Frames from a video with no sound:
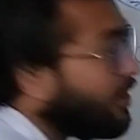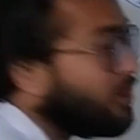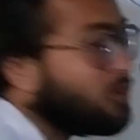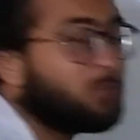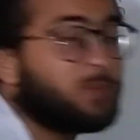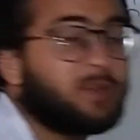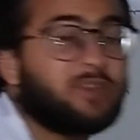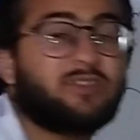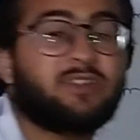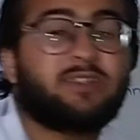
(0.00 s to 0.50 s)
is
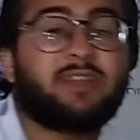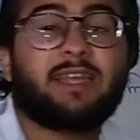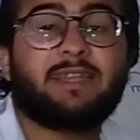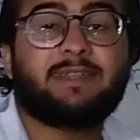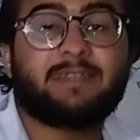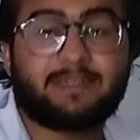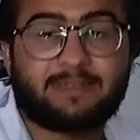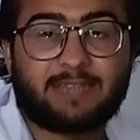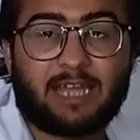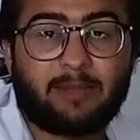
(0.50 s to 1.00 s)
present in
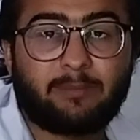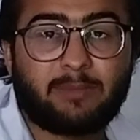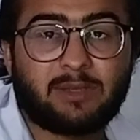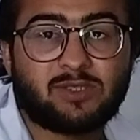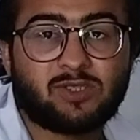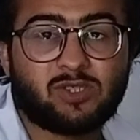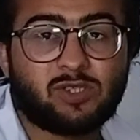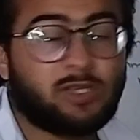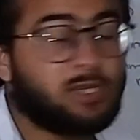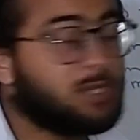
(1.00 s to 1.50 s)
the
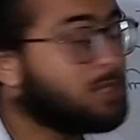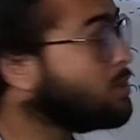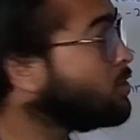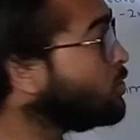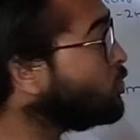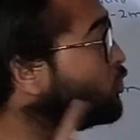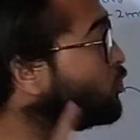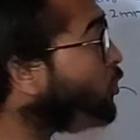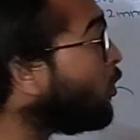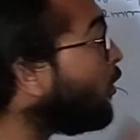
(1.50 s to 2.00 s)
thymus.
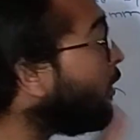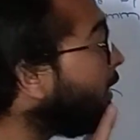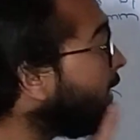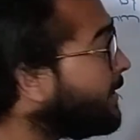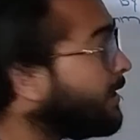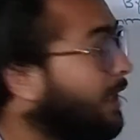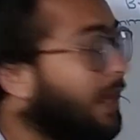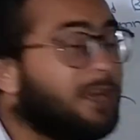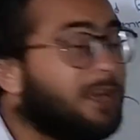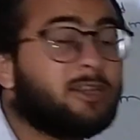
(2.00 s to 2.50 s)
So
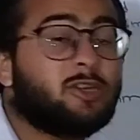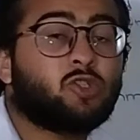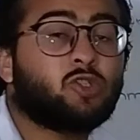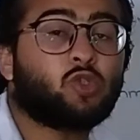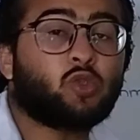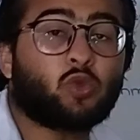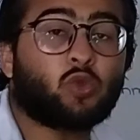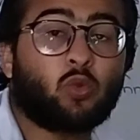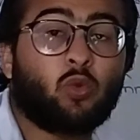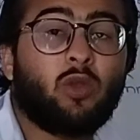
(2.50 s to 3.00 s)
in order
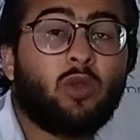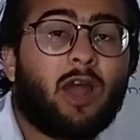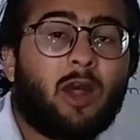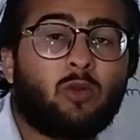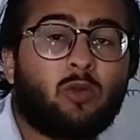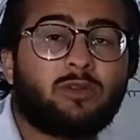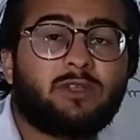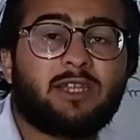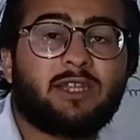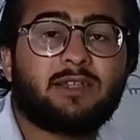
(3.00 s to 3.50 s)
to rule
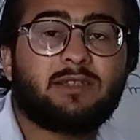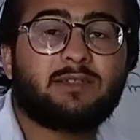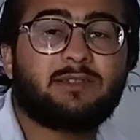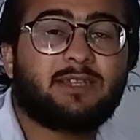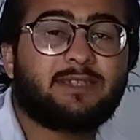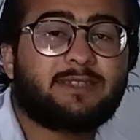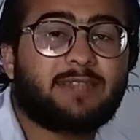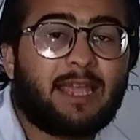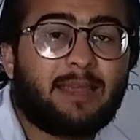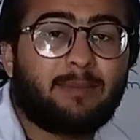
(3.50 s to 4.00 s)
out
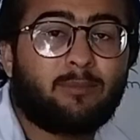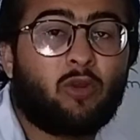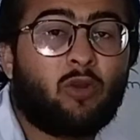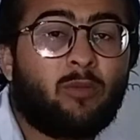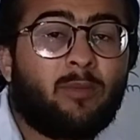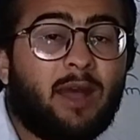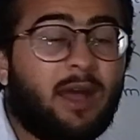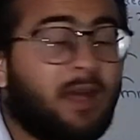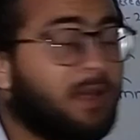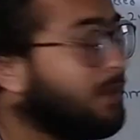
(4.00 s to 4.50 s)
the
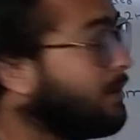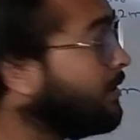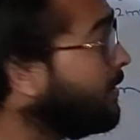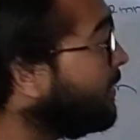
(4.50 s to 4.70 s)
thymoma,